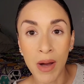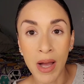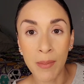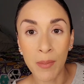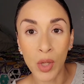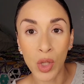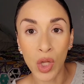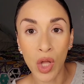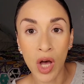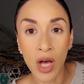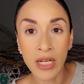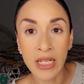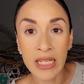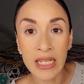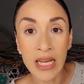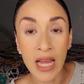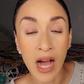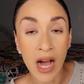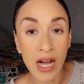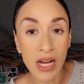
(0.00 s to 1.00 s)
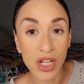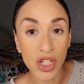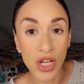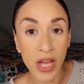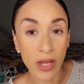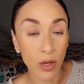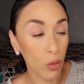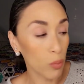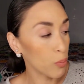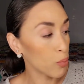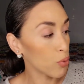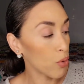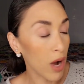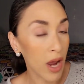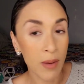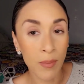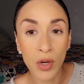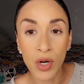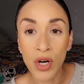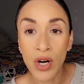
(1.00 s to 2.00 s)
my Milani eyeshadow
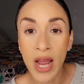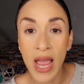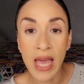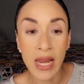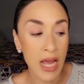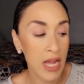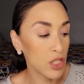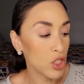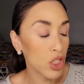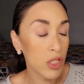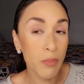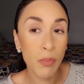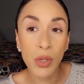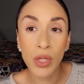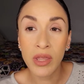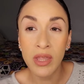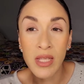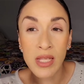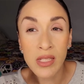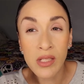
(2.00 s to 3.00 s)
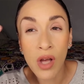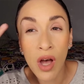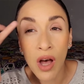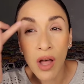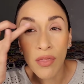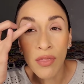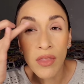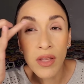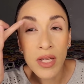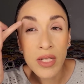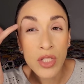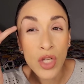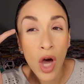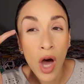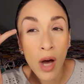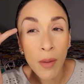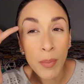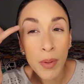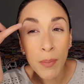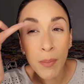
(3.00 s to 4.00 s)
primer, and I just put this on the
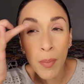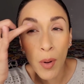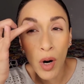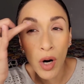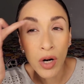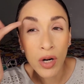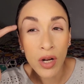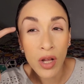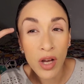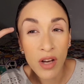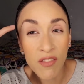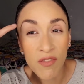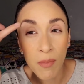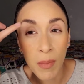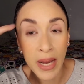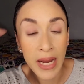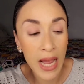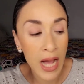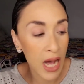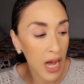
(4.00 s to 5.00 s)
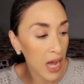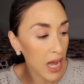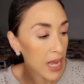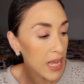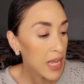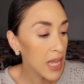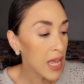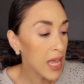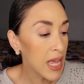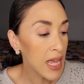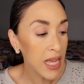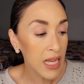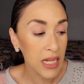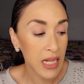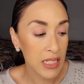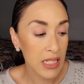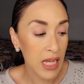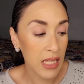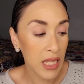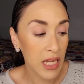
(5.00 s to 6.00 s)
top part of my eye
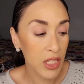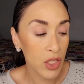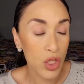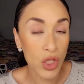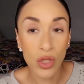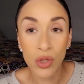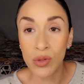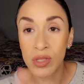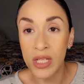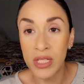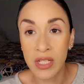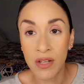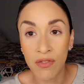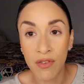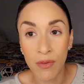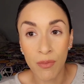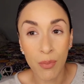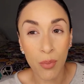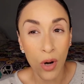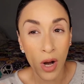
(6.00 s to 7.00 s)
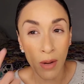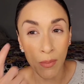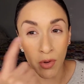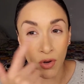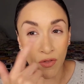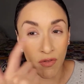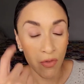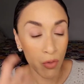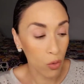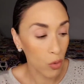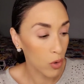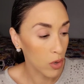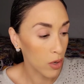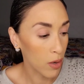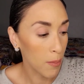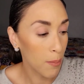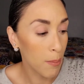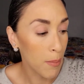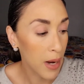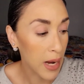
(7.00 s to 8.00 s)
because I like to use a different primer
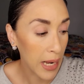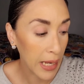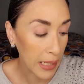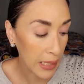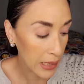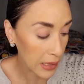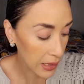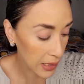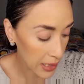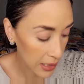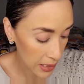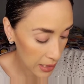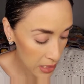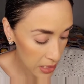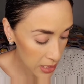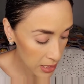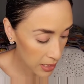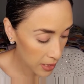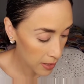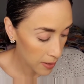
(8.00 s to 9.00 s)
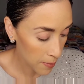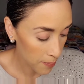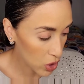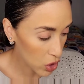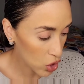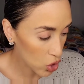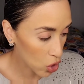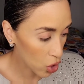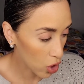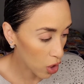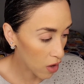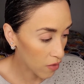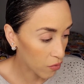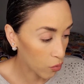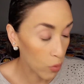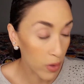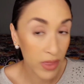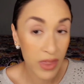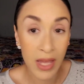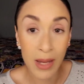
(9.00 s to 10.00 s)
for my lid. I'm going to start
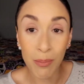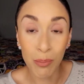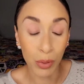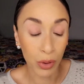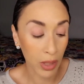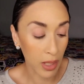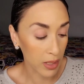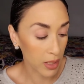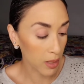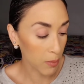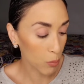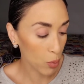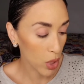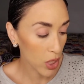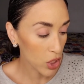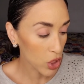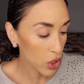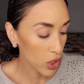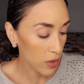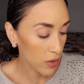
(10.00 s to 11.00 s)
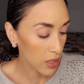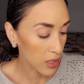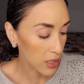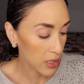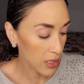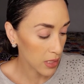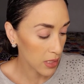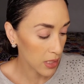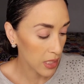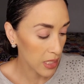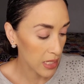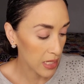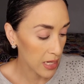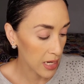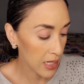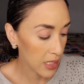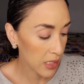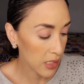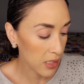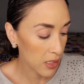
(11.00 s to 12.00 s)
off with a blending brush. This is the
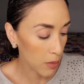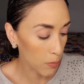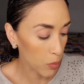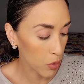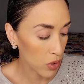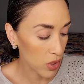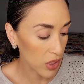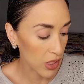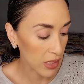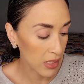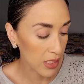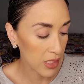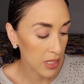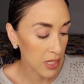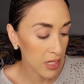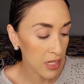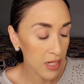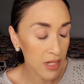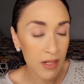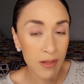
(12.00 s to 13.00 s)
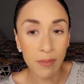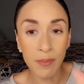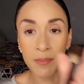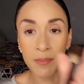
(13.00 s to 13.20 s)
NYX number 16,